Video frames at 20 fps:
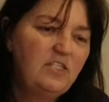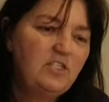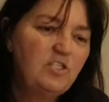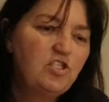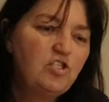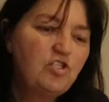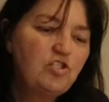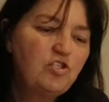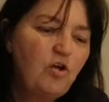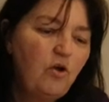in
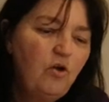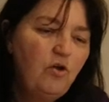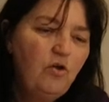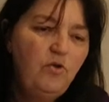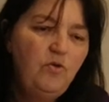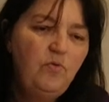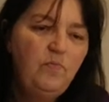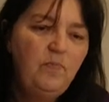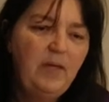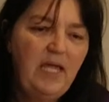
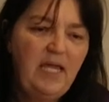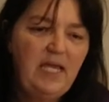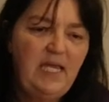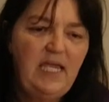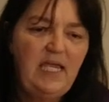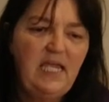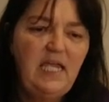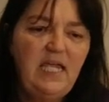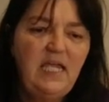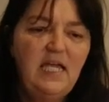so
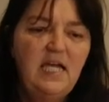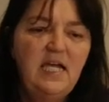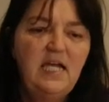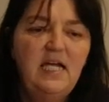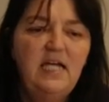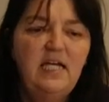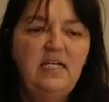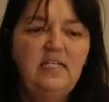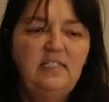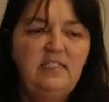many
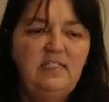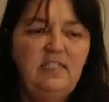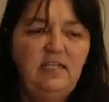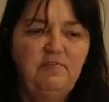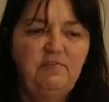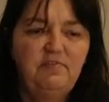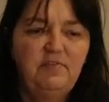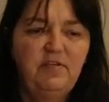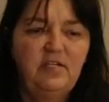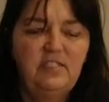
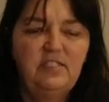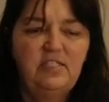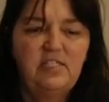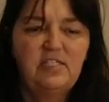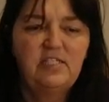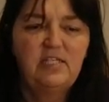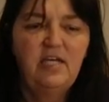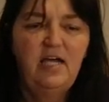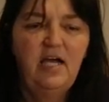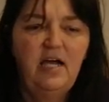
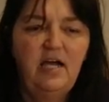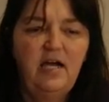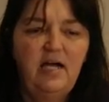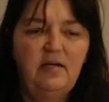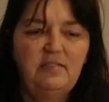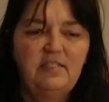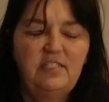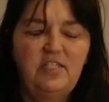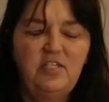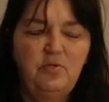different
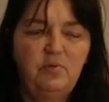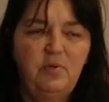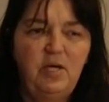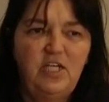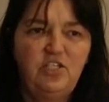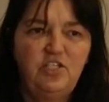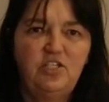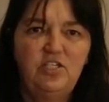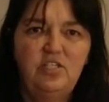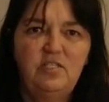
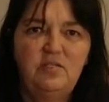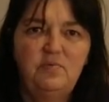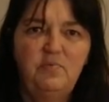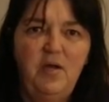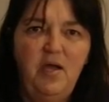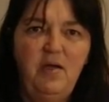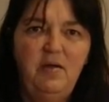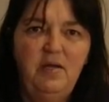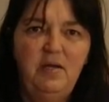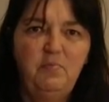situations
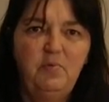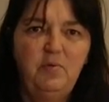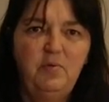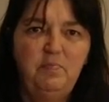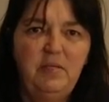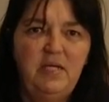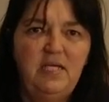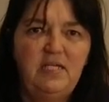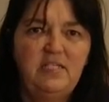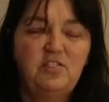where it would
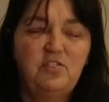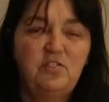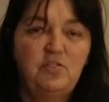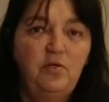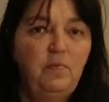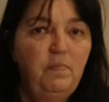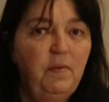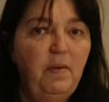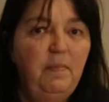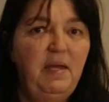be
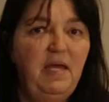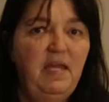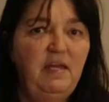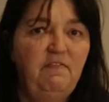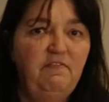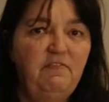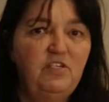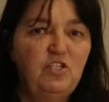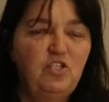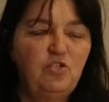super
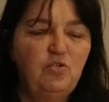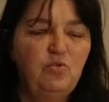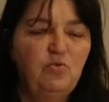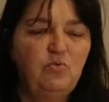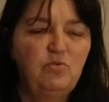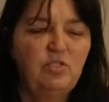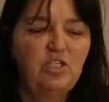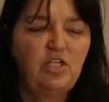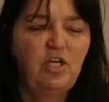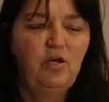
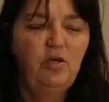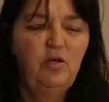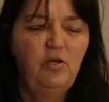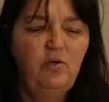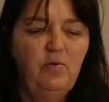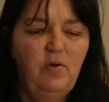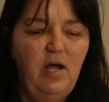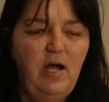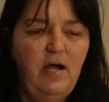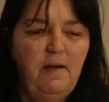beneficial.
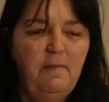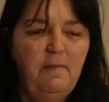So,